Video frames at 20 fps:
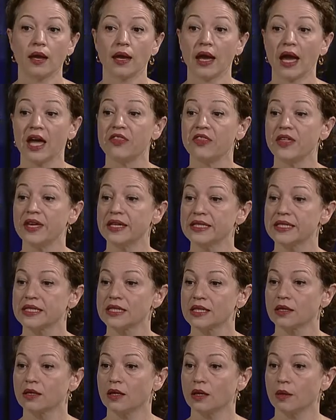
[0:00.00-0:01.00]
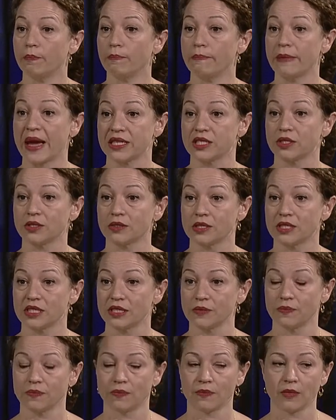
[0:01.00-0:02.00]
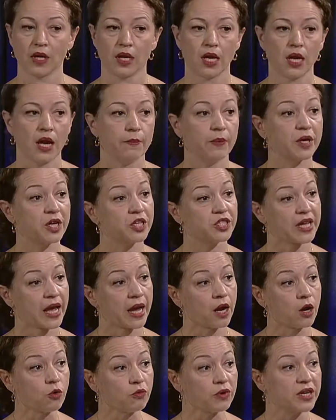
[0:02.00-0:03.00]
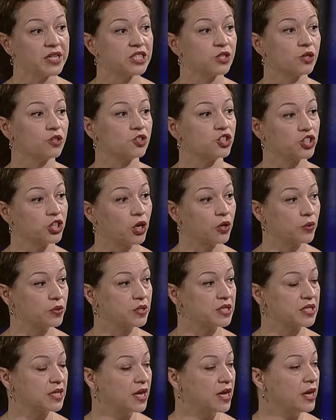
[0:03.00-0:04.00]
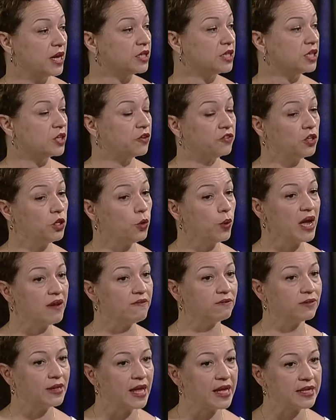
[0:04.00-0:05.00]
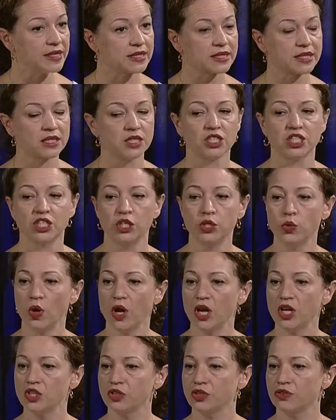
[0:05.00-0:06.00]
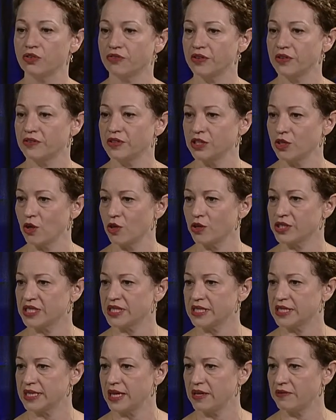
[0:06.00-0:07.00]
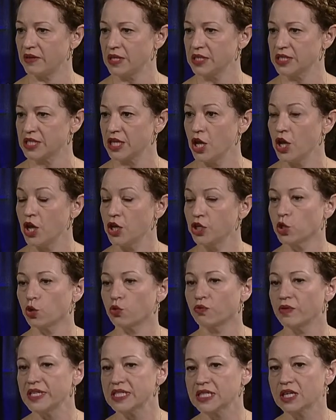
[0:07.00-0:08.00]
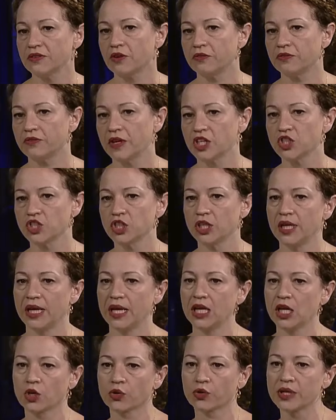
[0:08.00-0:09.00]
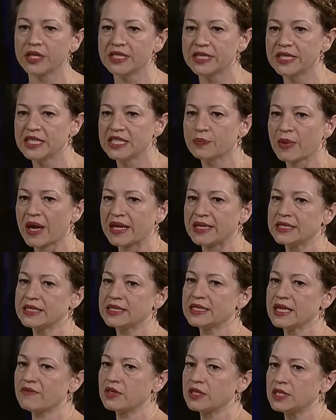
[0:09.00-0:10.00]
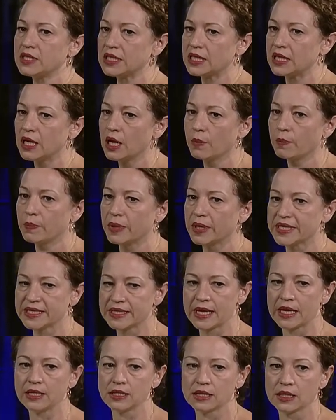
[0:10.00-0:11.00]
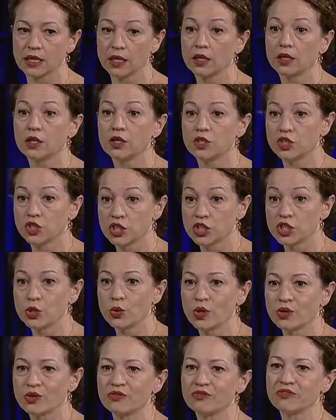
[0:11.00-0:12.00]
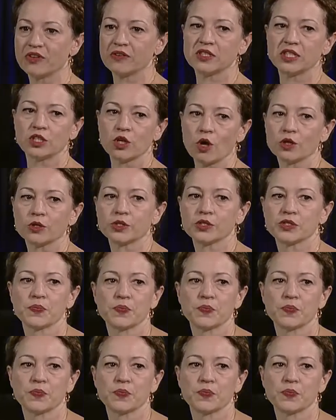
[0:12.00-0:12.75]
And this matters, because our research shows that if you have less than $250 in savings, your risk of eviction increases by 70%. It's $250.